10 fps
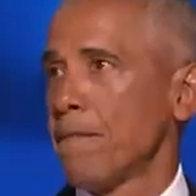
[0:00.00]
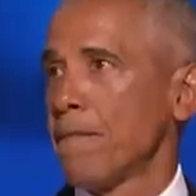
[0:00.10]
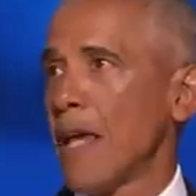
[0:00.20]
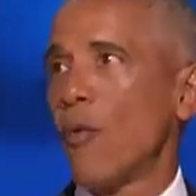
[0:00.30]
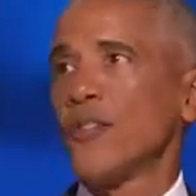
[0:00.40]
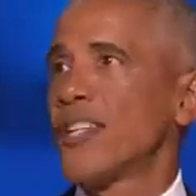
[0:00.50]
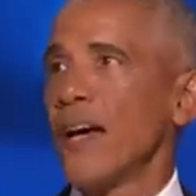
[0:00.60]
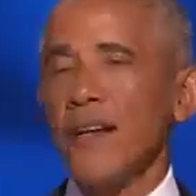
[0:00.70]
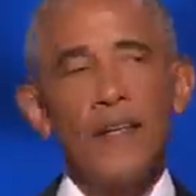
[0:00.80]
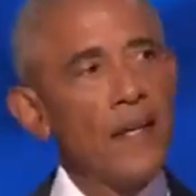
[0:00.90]
They will
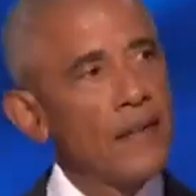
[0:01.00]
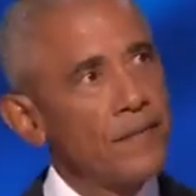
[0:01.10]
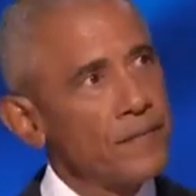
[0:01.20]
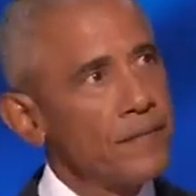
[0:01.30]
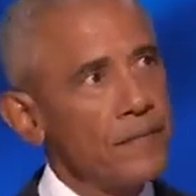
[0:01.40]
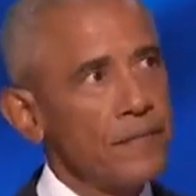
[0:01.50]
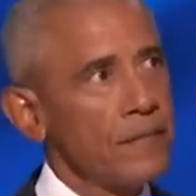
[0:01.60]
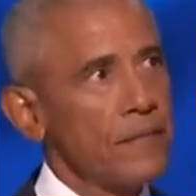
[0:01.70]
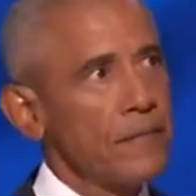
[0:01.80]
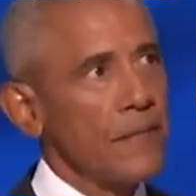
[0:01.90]
tell you
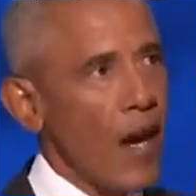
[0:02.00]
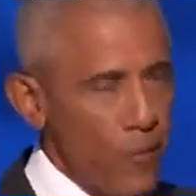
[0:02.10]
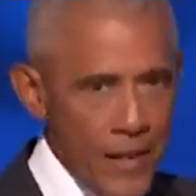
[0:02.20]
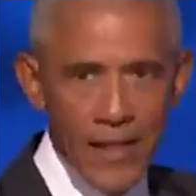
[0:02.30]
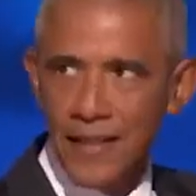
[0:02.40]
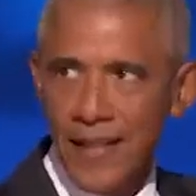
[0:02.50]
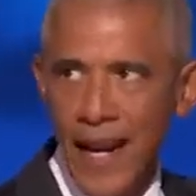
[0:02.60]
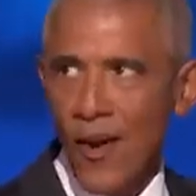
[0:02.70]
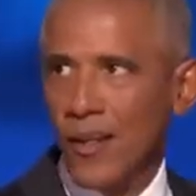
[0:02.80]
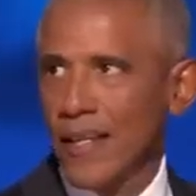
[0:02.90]
that government is
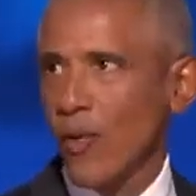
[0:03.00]
inherently